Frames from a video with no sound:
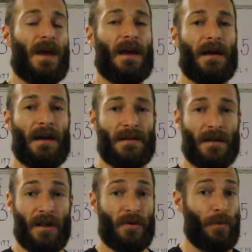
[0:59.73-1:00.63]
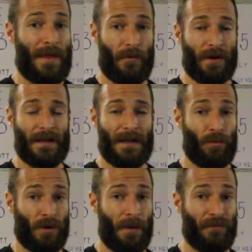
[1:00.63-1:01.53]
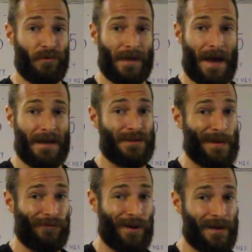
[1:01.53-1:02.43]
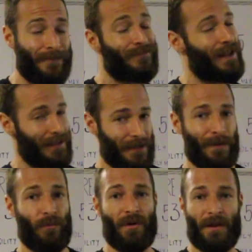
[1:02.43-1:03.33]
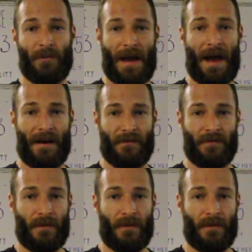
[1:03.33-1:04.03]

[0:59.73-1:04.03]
And the way that we're going to get more comfortable with that is by running a little bit more than we have.